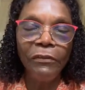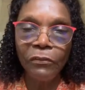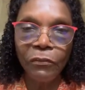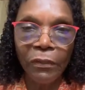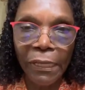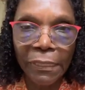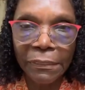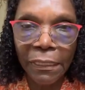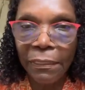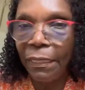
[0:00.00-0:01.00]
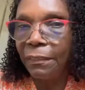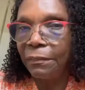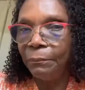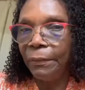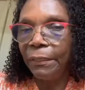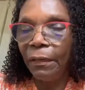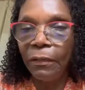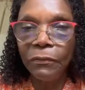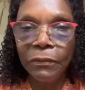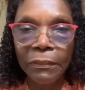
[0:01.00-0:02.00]
years or less. And that's
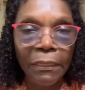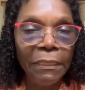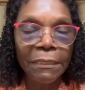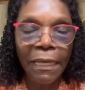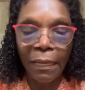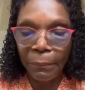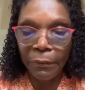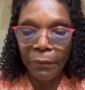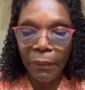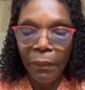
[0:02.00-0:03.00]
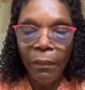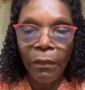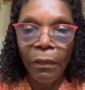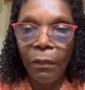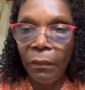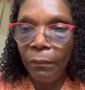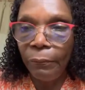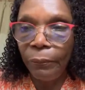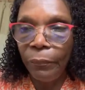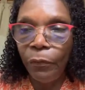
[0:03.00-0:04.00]
because things happen.
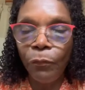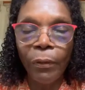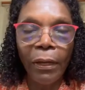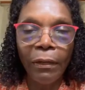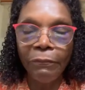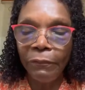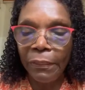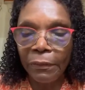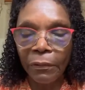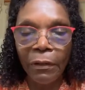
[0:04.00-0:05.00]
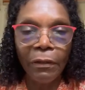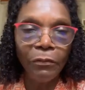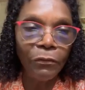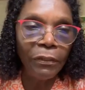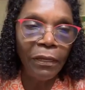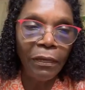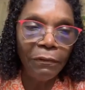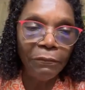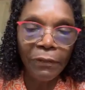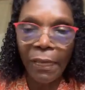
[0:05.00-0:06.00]
You have, like a car, you can
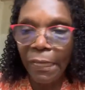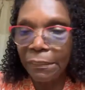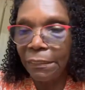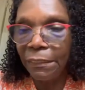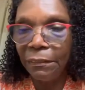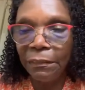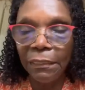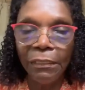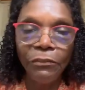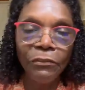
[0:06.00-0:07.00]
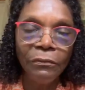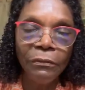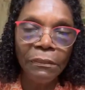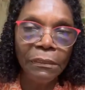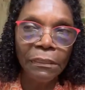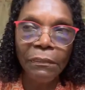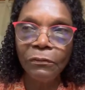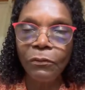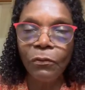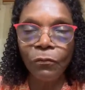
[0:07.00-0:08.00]
have an accident, the engine,
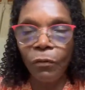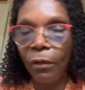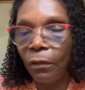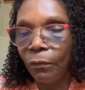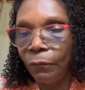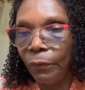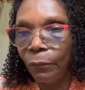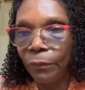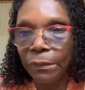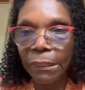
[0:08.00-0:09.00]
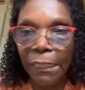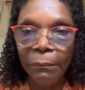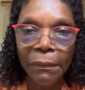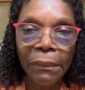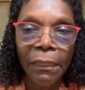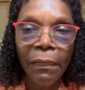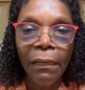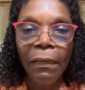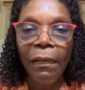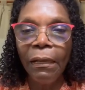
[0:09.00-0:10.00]
things go wrong, it was a lemon.
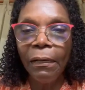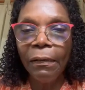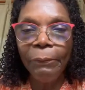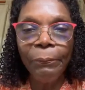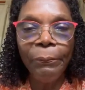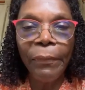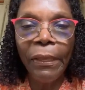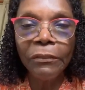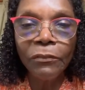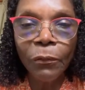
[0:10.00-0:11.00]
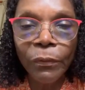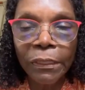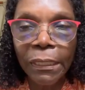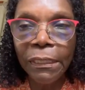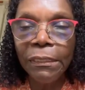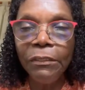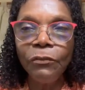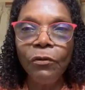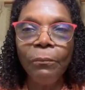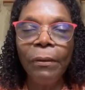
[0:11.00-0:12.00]
And so with
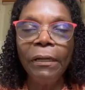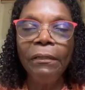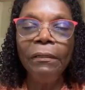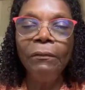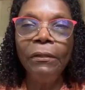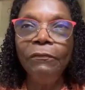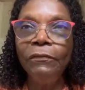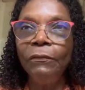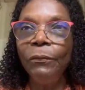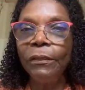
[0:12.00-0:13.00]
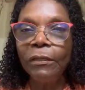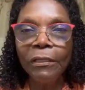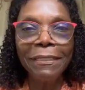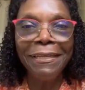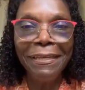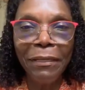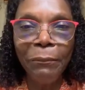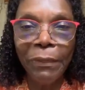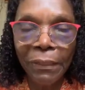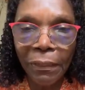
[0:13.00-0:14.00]
kidneys, your body, even with a good kidney,
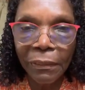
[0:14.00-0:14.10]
